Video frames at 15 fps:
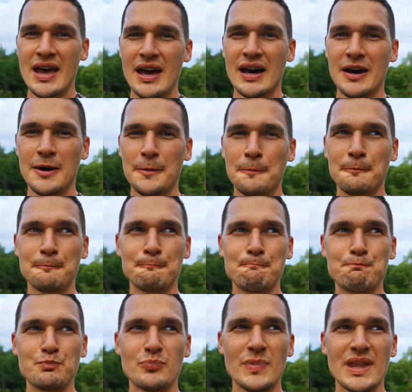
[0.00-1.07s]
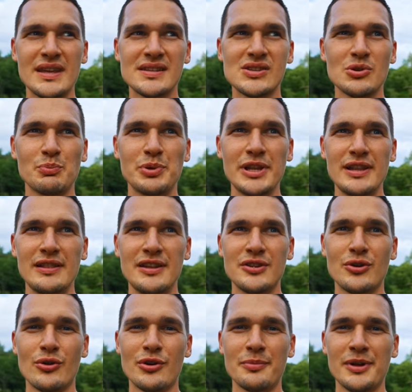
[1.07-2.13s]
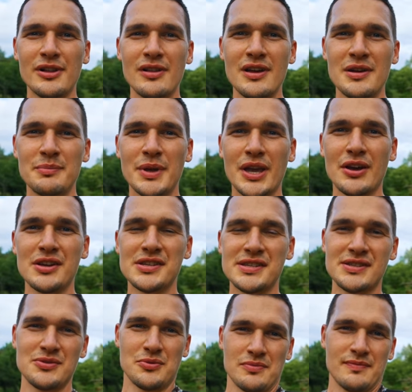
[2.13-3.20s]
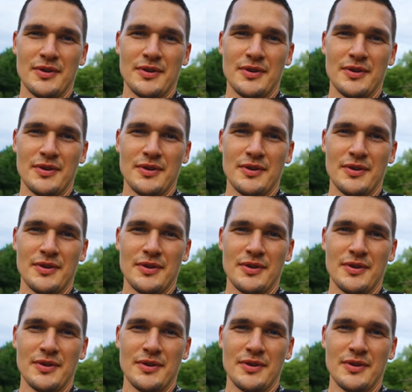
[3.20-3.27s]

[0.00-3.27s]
Um, it's completely normal because,